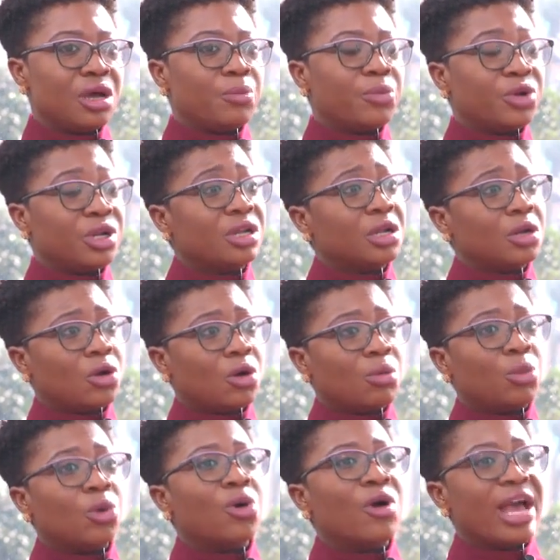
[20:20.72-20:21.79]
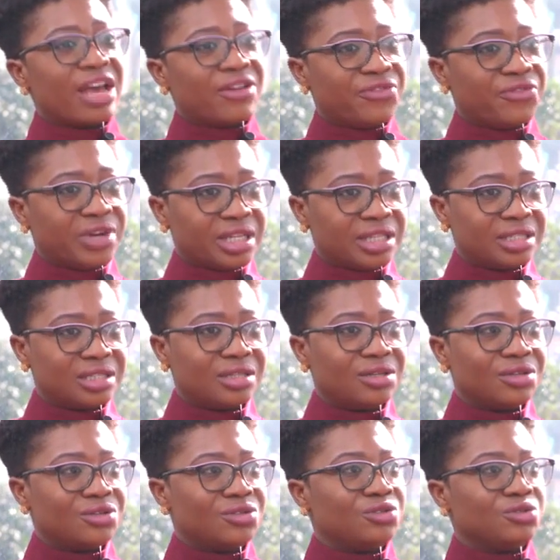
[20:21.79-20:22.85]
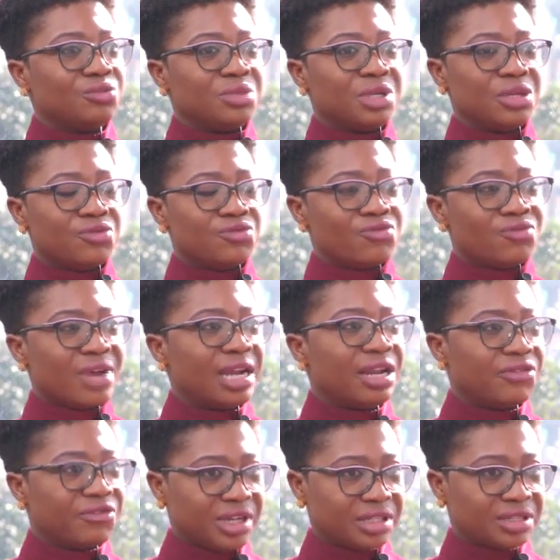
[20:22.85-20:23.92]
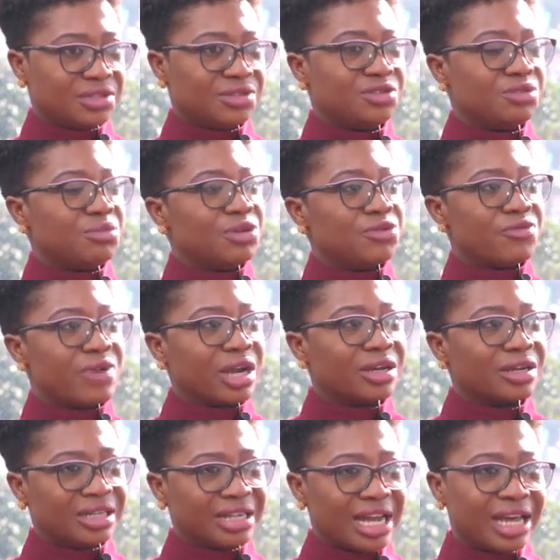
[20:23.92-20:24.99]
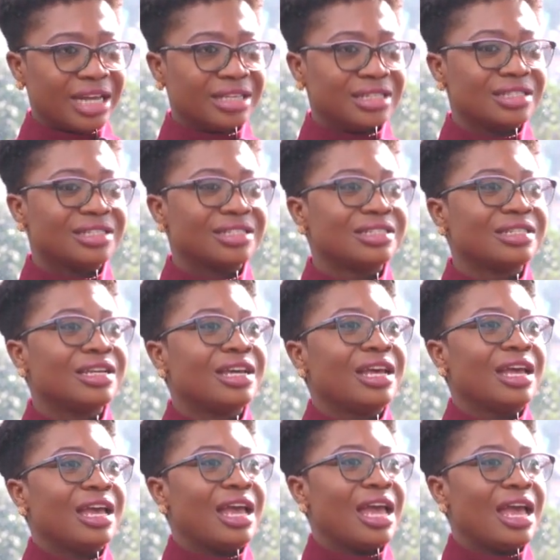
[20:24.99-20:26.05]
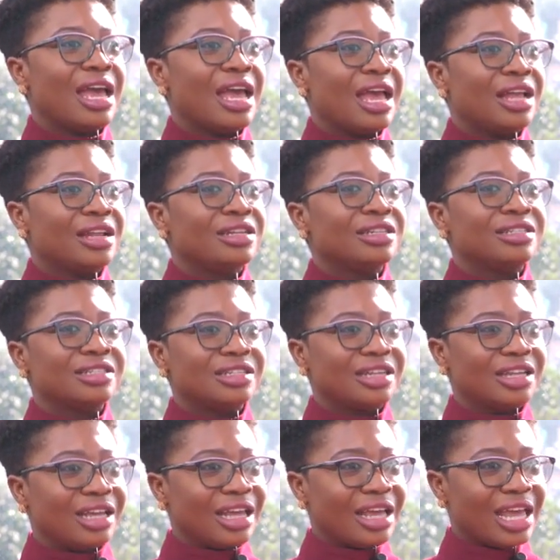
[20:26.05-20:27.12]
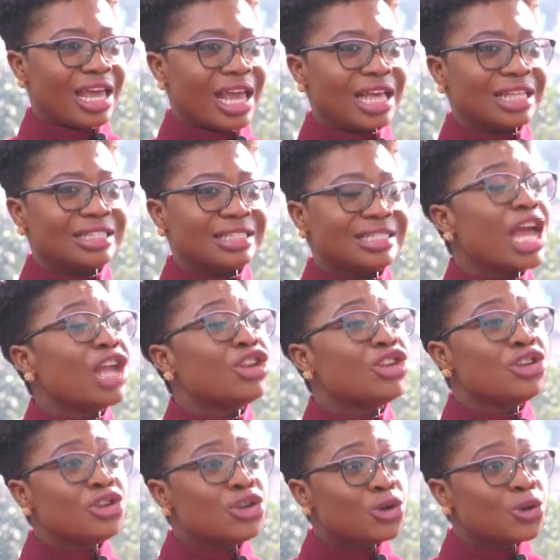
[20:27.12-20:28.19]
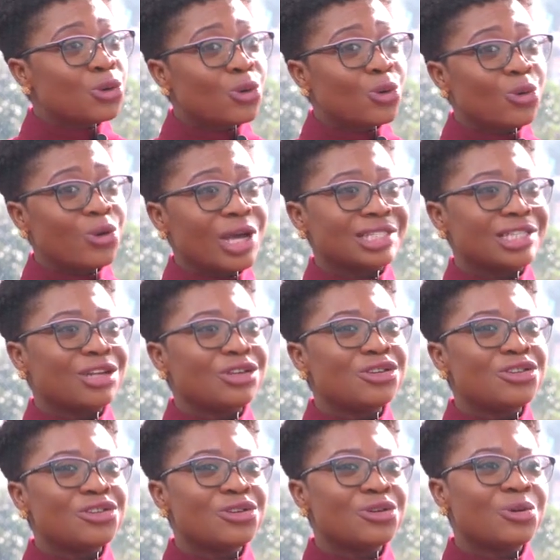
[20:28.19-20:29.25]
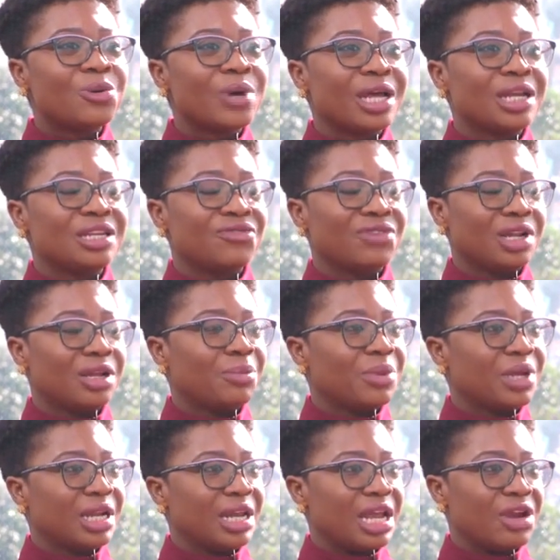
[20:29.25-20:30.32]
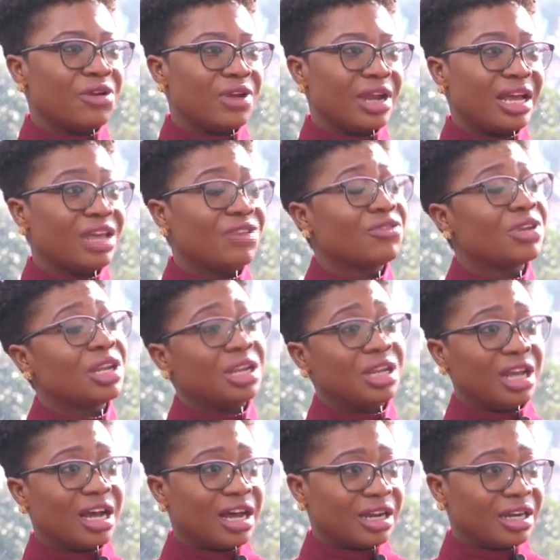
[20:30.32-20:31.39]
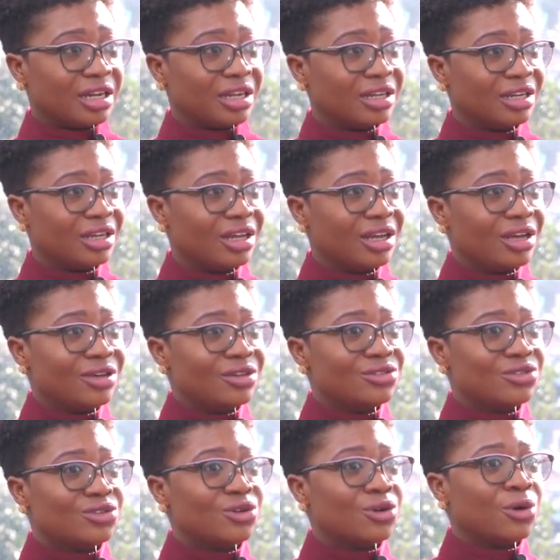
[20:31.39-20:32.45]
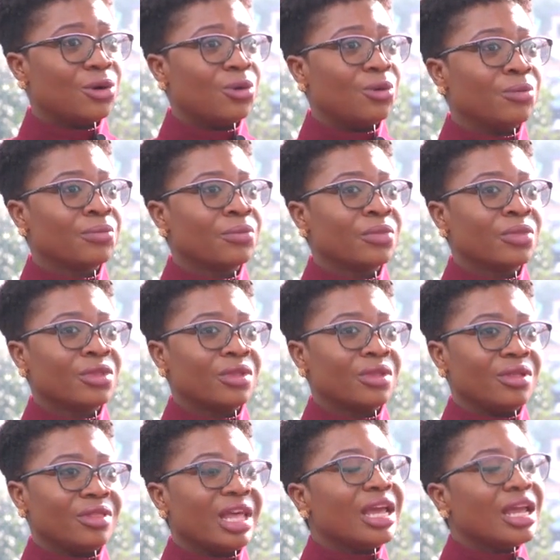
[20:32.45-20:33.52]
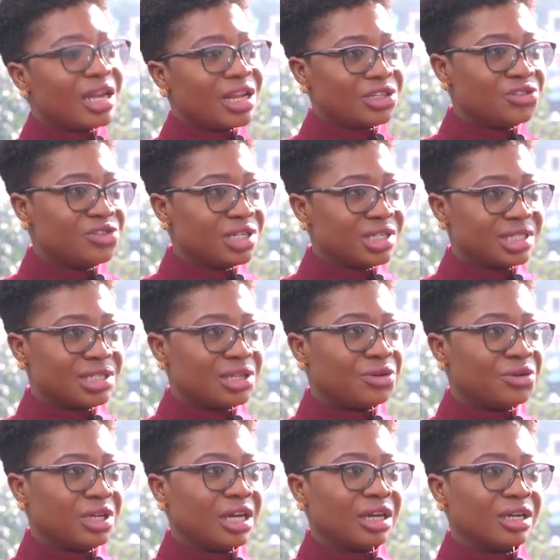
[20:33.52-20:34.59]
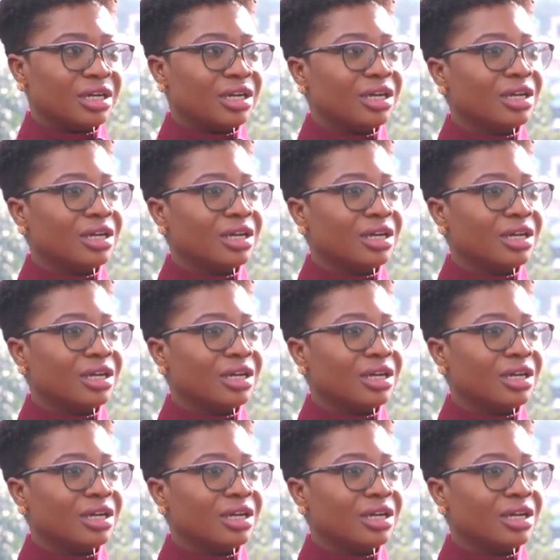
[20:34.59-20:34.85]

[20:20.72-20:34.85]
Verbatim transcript: put in a lot more effort to be relevant, to be recognized. And it's a new it's a new and developing area even in Ghana. So the industry is still young